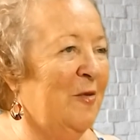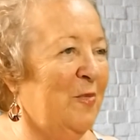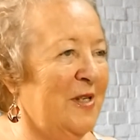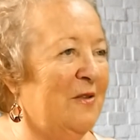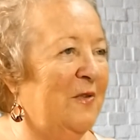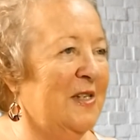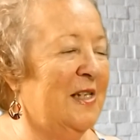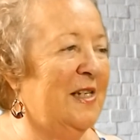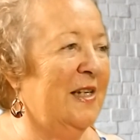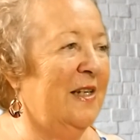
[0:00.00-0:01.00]
of prison
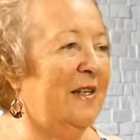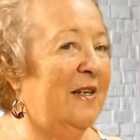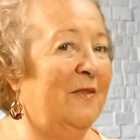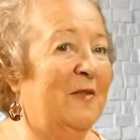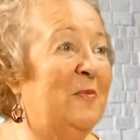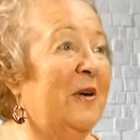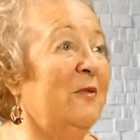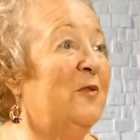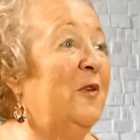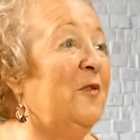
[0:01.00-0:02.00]
visiting, I'm
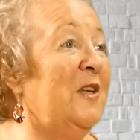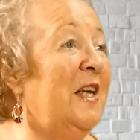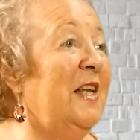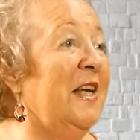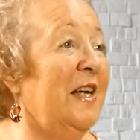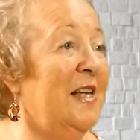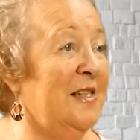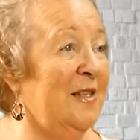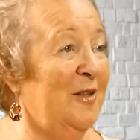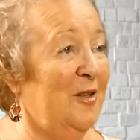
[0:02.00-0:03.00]
15 years,
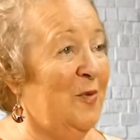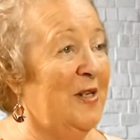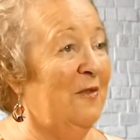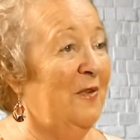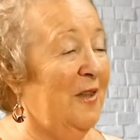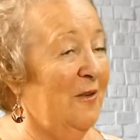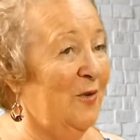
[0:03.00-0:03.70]
the 25th of